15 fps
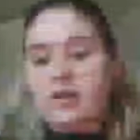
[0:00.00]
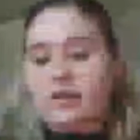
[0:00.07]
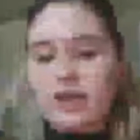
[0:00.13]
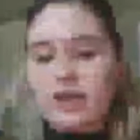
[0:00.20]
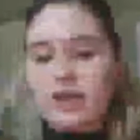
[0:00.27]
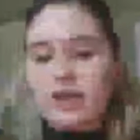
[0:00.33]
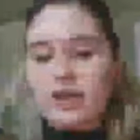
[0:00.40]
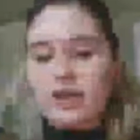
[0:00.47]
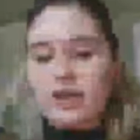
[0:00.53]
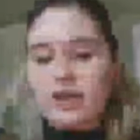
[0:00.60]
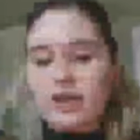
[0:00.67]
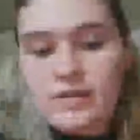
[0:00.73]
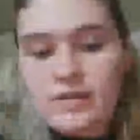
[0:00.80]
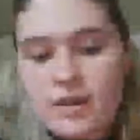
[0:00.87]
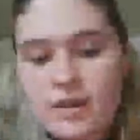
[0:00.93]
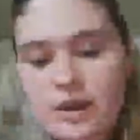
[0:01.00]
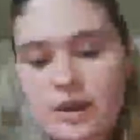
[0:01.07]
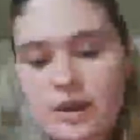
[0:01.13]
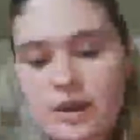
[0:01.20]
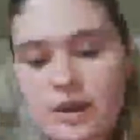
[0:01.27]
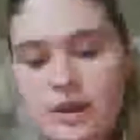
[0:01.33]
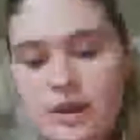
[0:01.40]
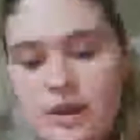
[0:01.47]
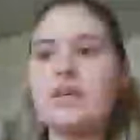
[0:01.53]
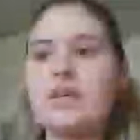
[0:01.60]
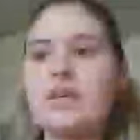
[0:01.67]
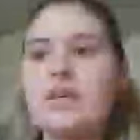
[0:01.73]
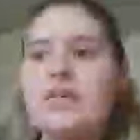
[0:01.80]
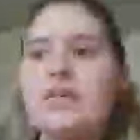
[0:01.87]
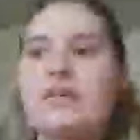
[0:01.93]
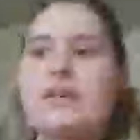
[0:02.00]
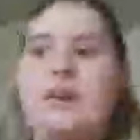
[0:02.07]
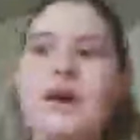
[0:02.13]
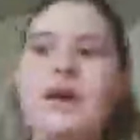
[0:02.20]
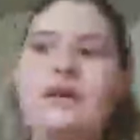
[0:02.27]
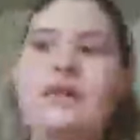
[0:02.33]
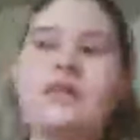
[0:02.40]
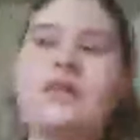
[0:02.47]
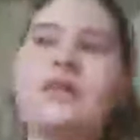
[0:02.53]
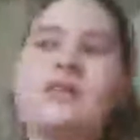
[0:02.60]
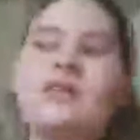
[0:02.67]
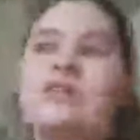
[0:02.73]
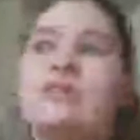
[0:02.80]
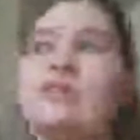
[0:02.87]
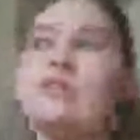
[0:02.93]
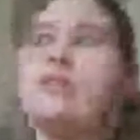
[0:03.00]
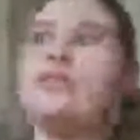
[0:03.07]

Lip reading: I guess. It's kind of,